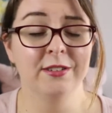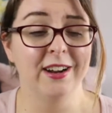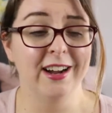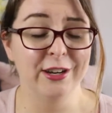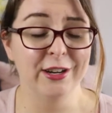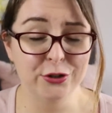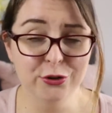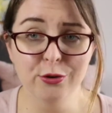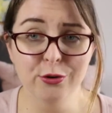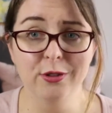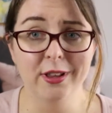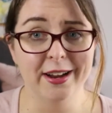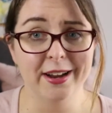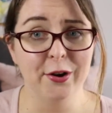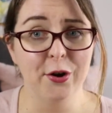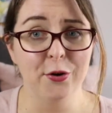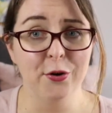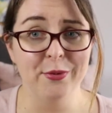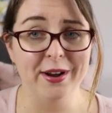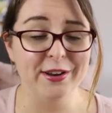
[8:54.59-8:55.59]
I do like
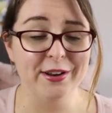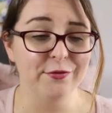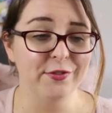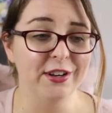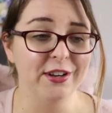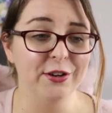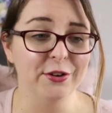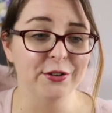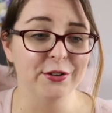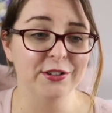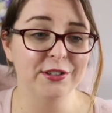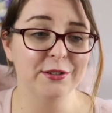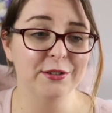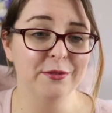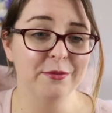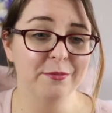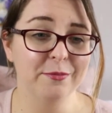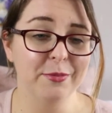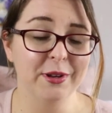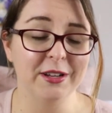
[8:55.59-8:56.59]
her rant videos
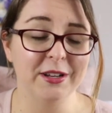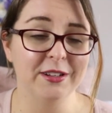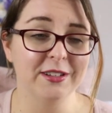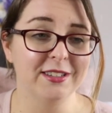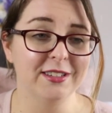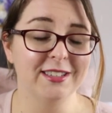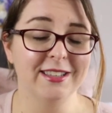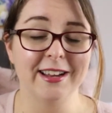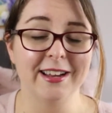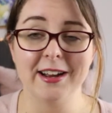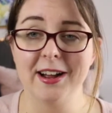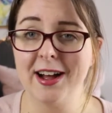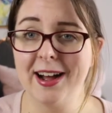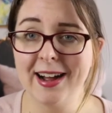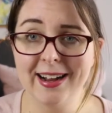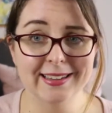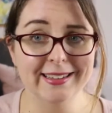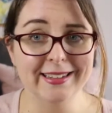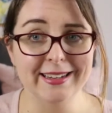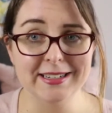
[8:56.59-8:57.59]
because they are
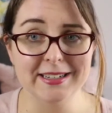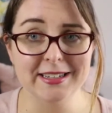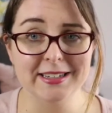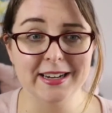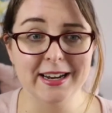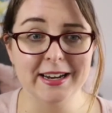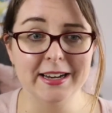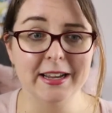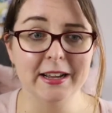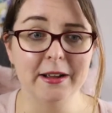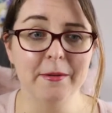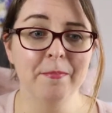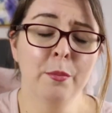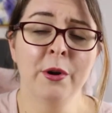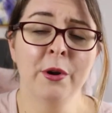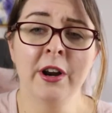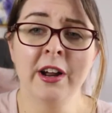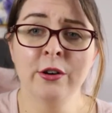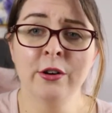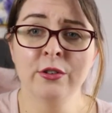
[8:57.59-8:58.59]
highly entertaining,
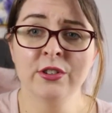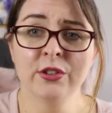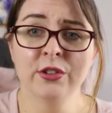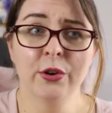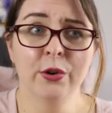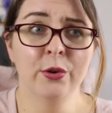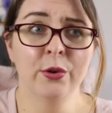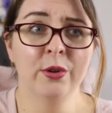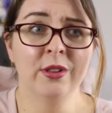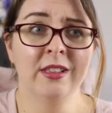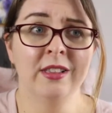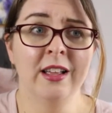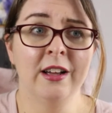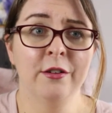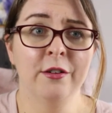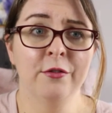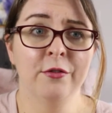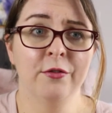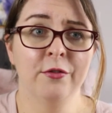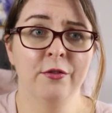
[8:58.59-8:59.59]
but I also
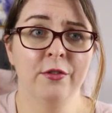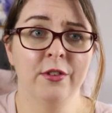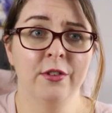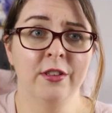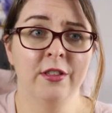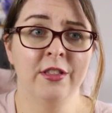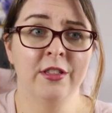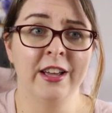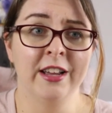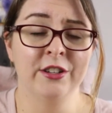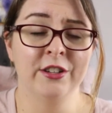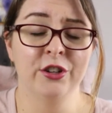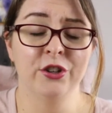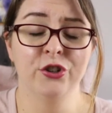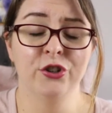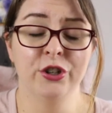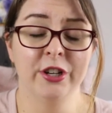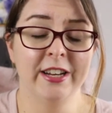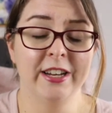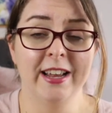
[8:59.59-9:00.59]
love that
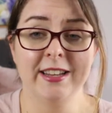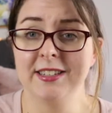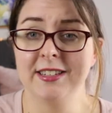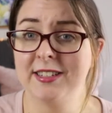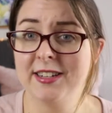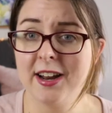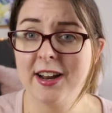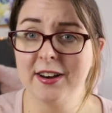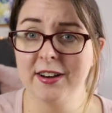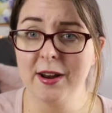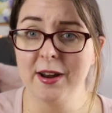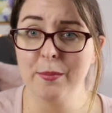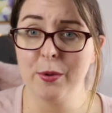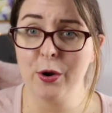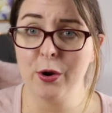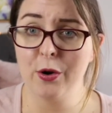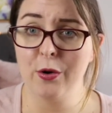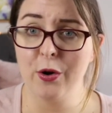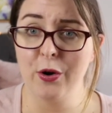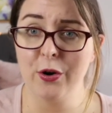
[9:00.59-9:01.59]
she has started up
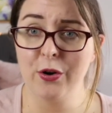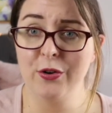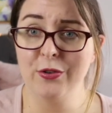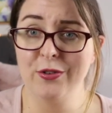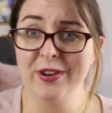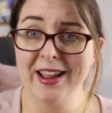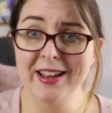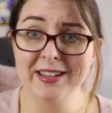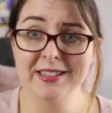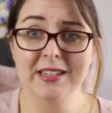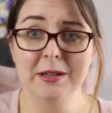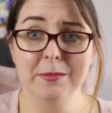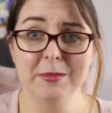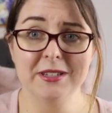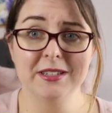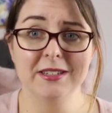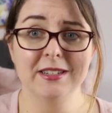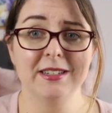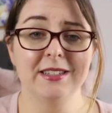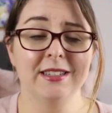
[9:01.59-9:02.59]
her own Etsy
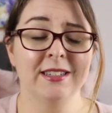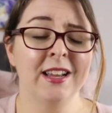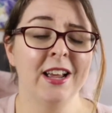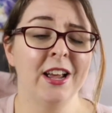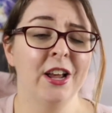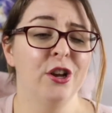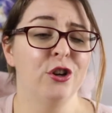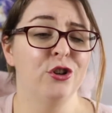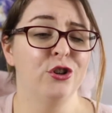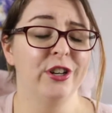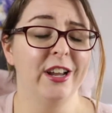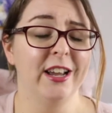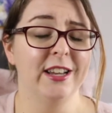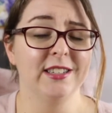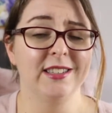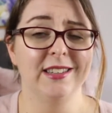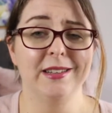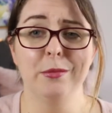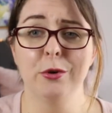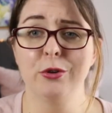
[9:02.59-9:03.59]
business. She has
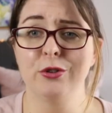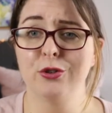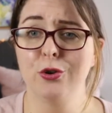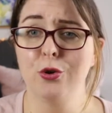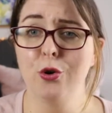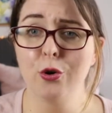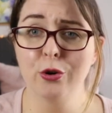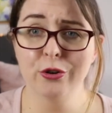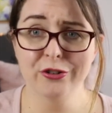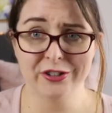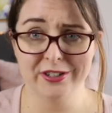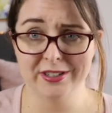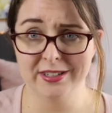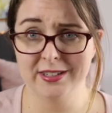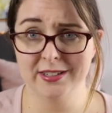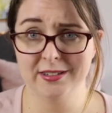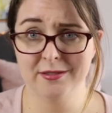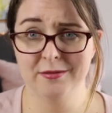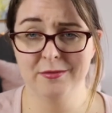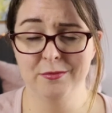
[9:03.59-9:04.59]
the most
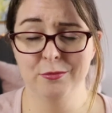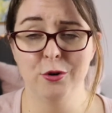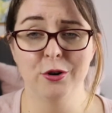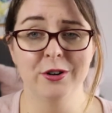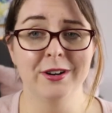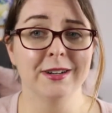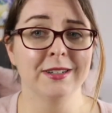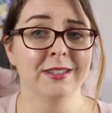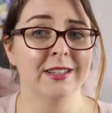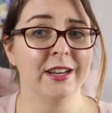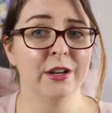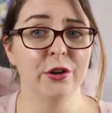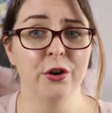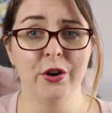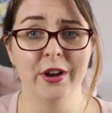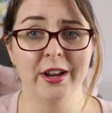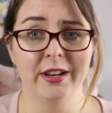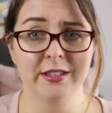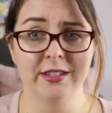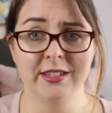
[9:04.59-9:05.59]
gorgeous products in her
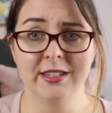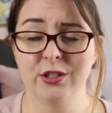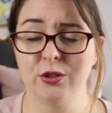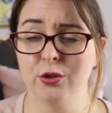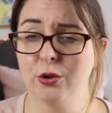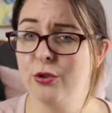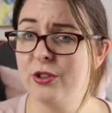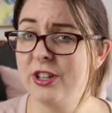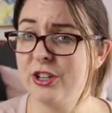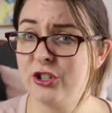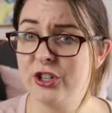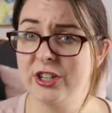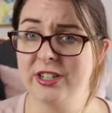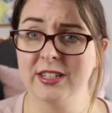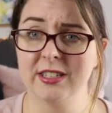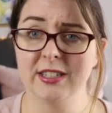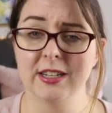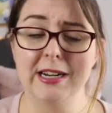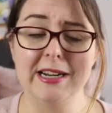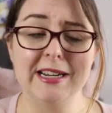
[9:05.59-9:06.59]
Etsy store that she
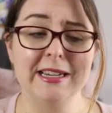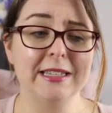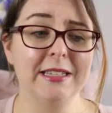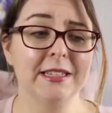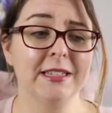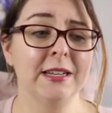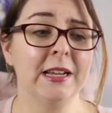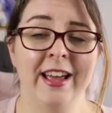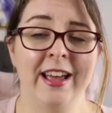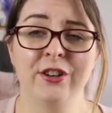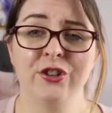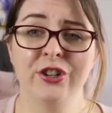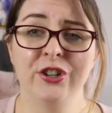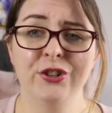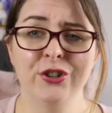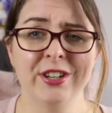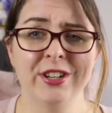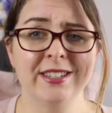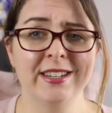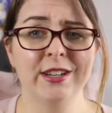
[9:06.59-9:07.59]
designs, and she
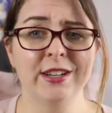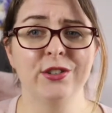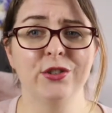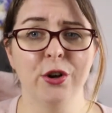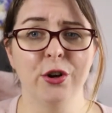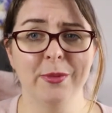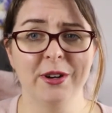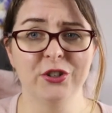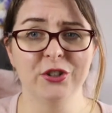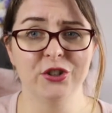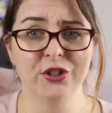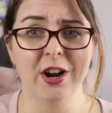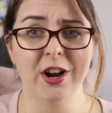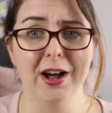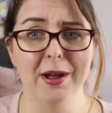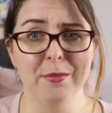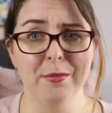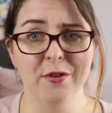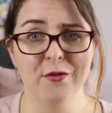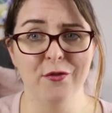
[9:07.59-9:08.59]
just has so much
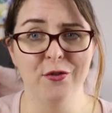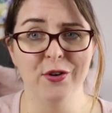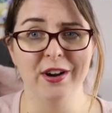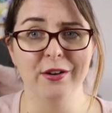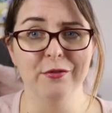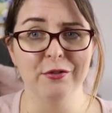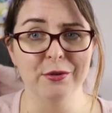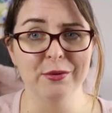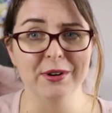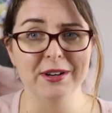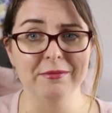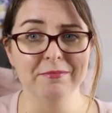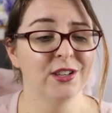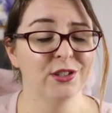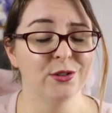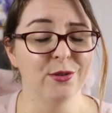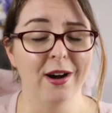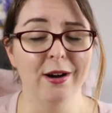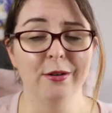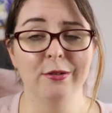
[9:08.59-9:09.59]
time for everyone.
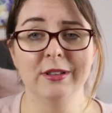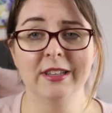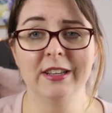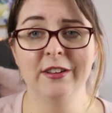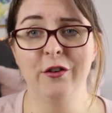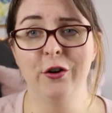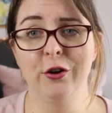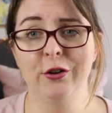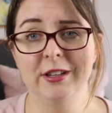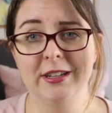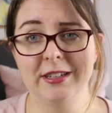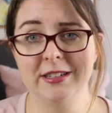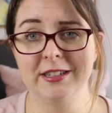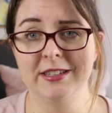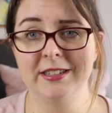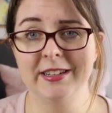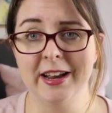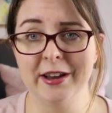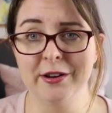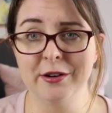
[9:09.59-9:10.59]
So I will leave her linked
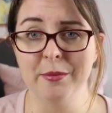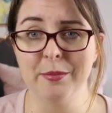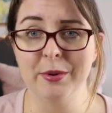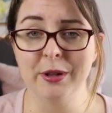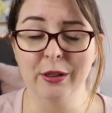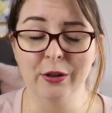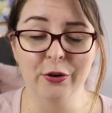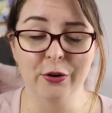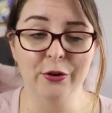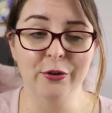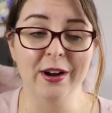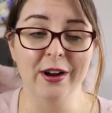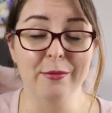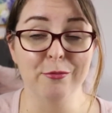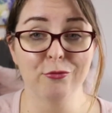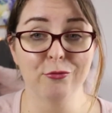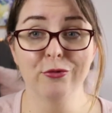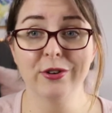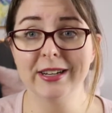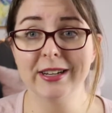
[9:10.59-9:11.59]
down below.
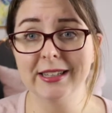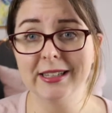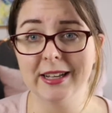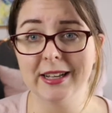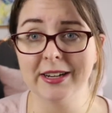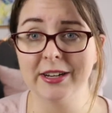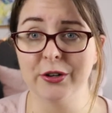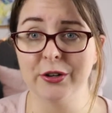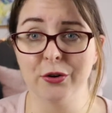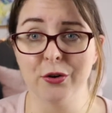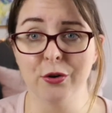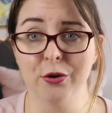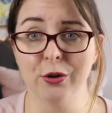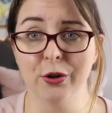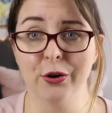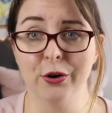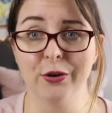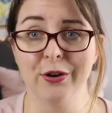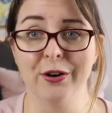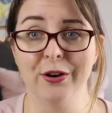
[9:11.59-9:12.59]
I'm really lucky to call
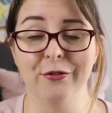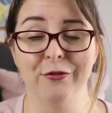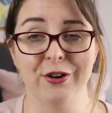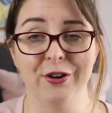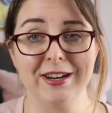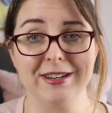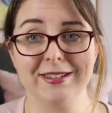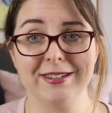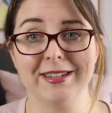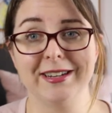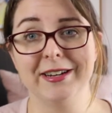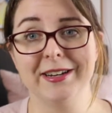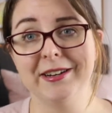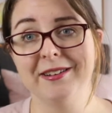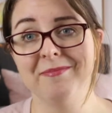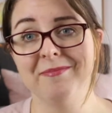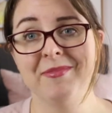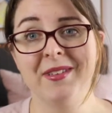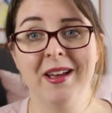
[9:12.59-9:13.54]
her a friend here